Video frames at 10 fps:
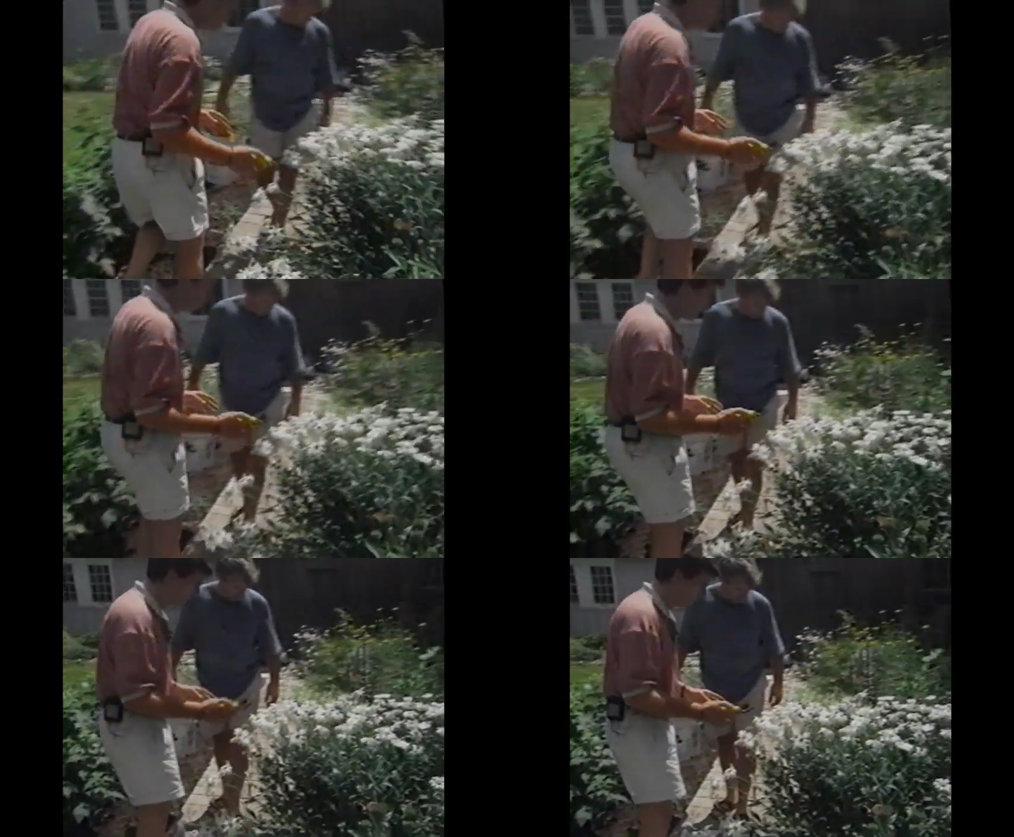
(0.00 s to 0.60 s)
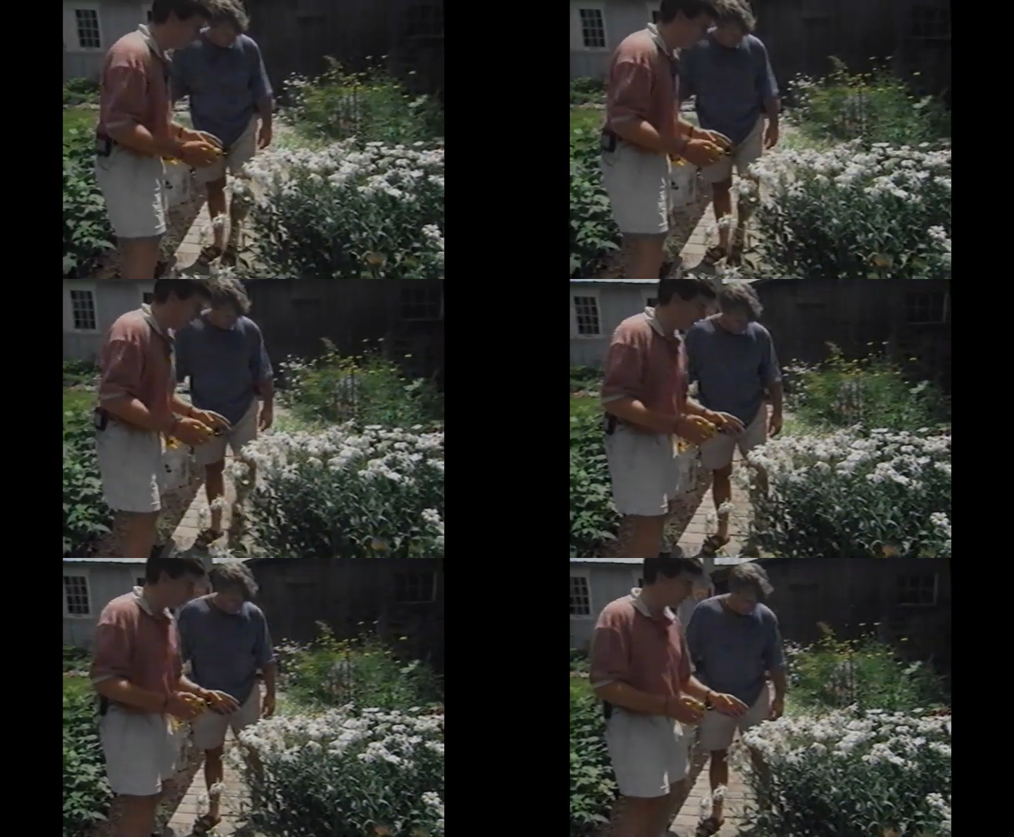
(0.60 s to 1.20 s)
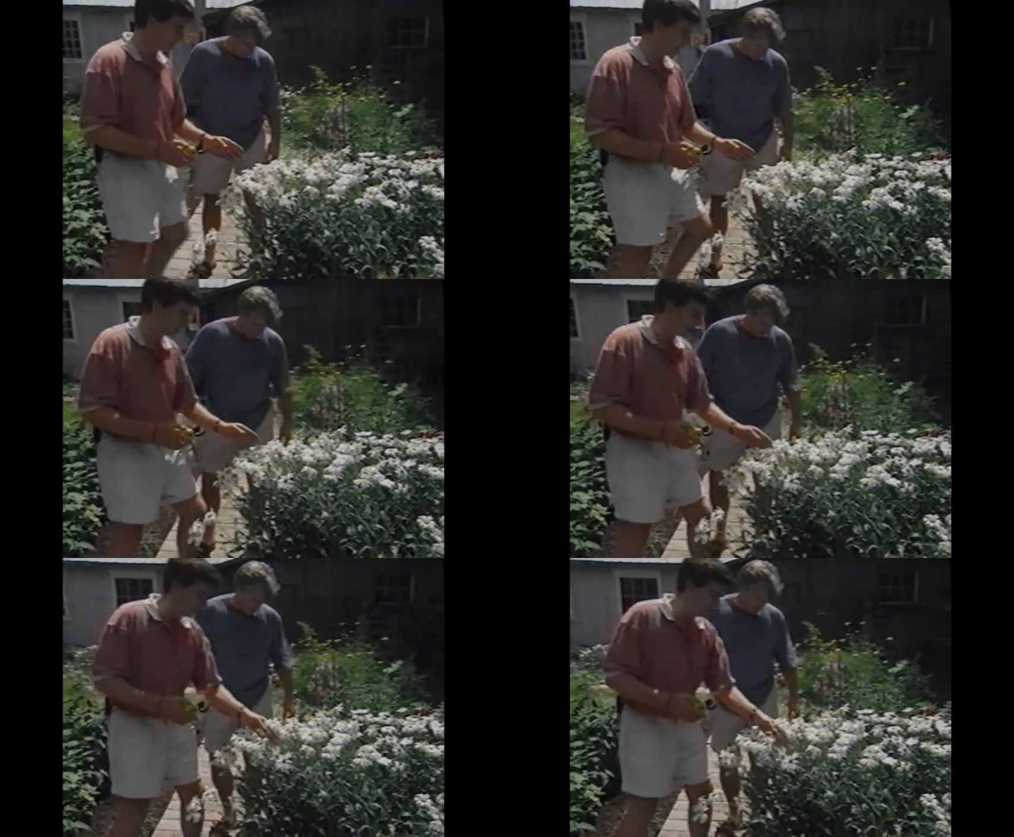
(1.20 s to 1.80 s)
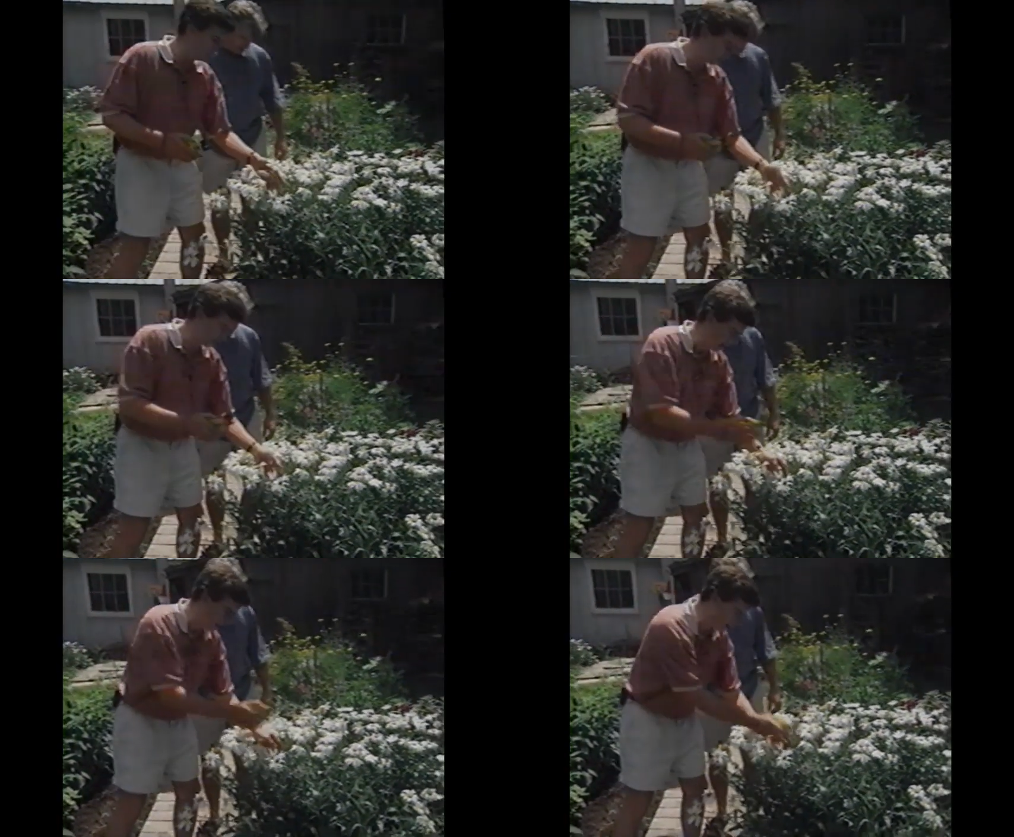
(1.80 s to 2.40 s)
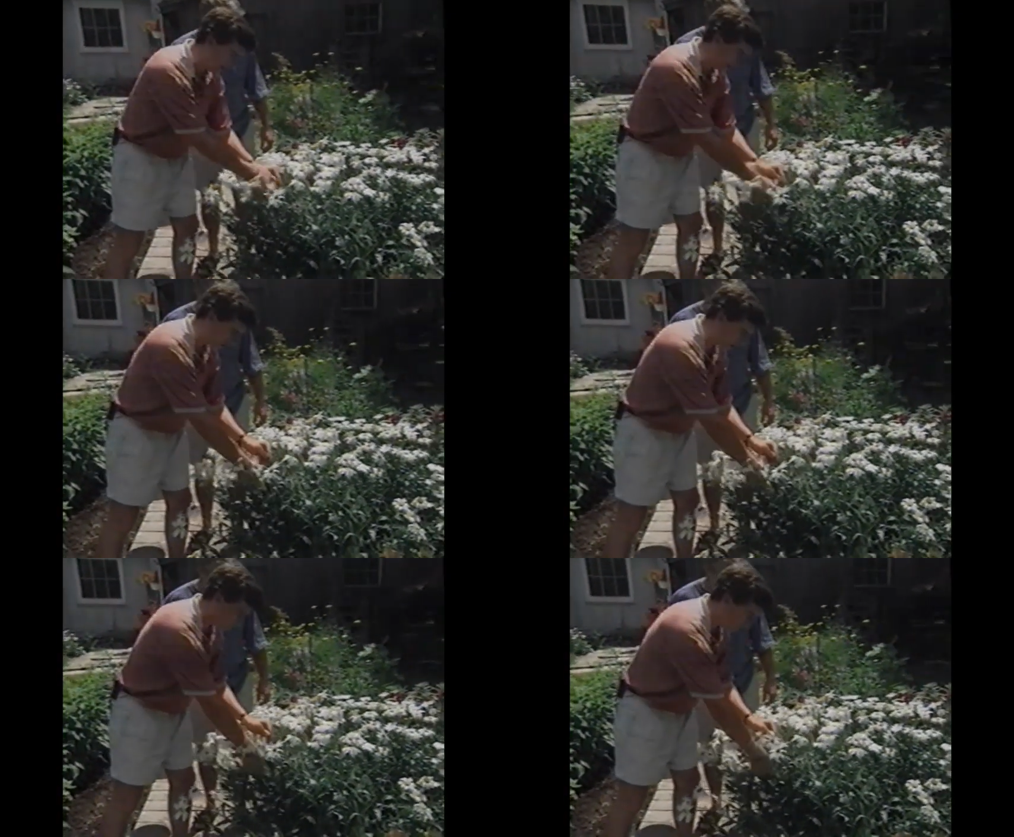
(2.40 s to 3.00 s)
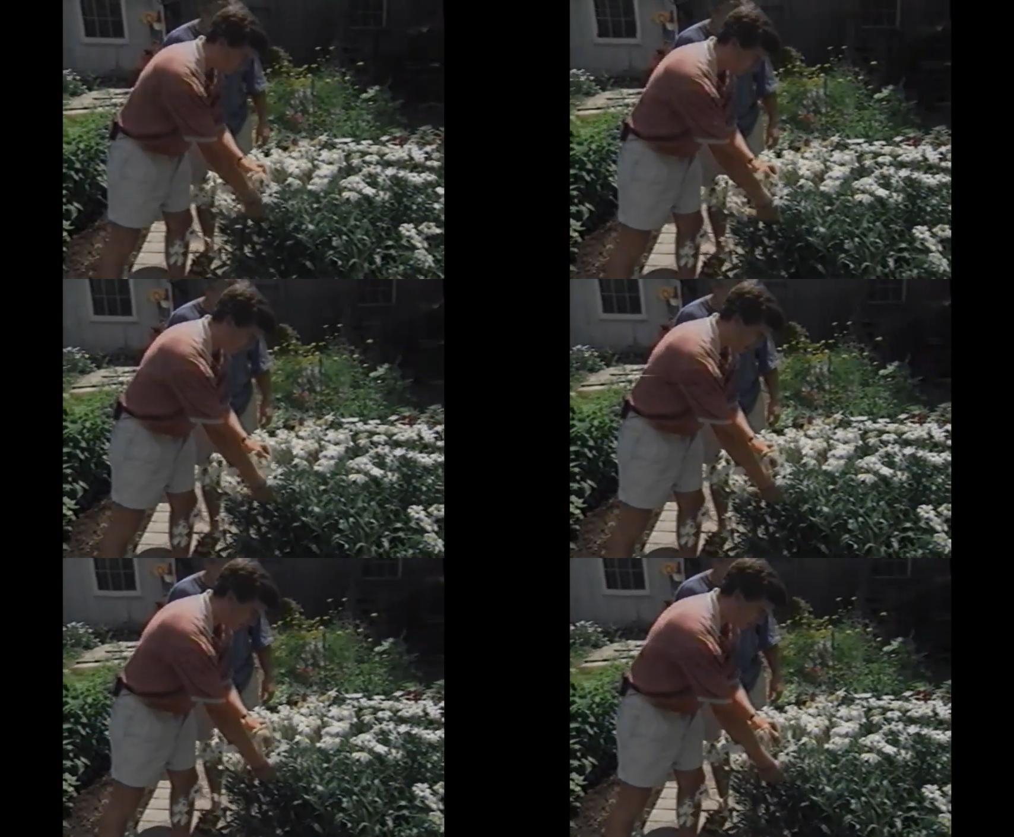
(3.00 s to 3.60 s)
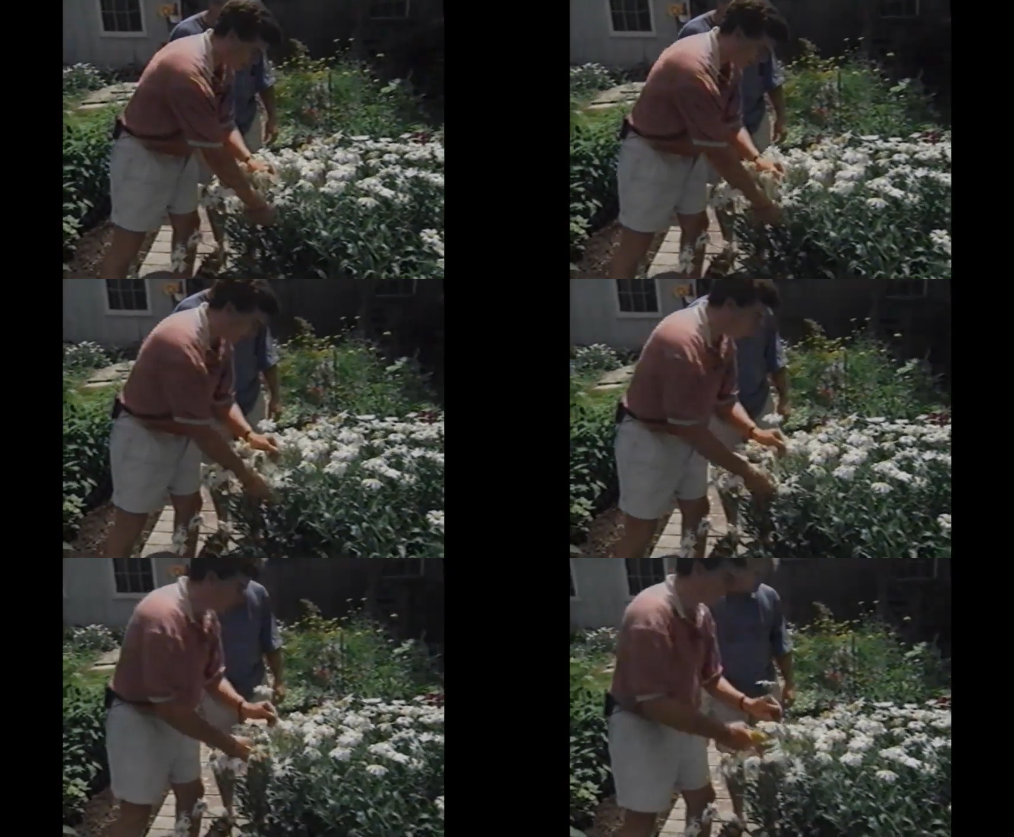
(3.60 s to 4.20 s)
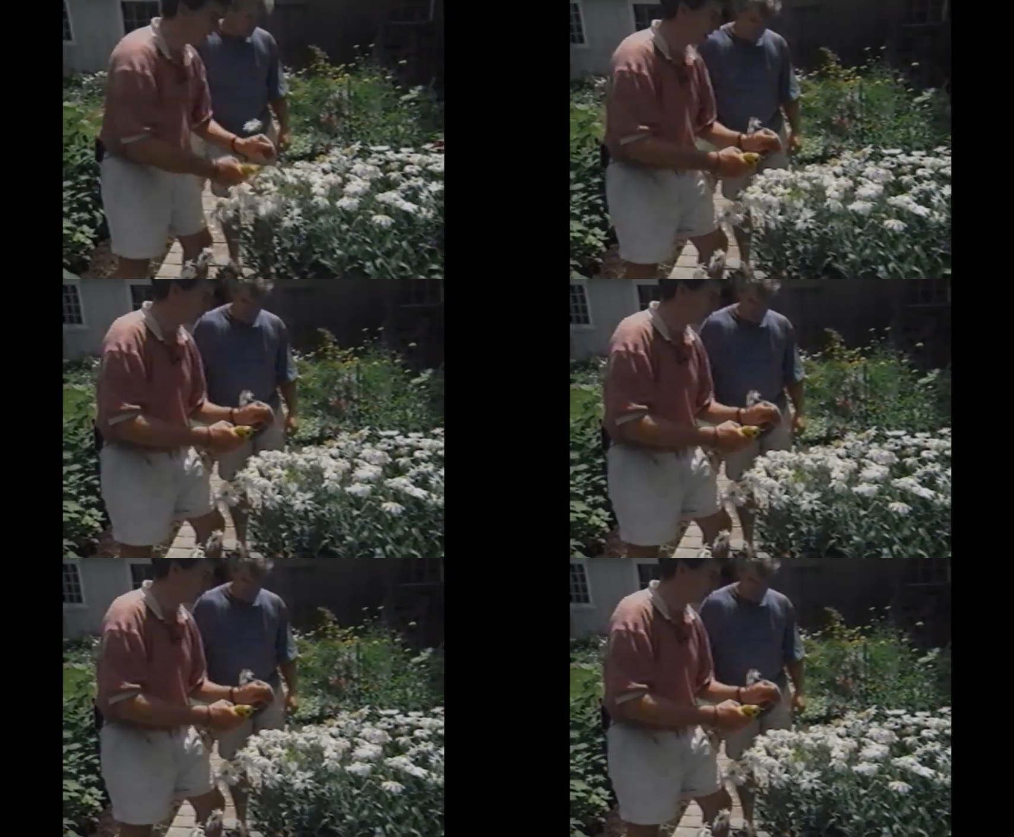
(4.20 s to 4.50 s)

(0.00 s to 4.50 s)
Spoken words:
(no speaker visible)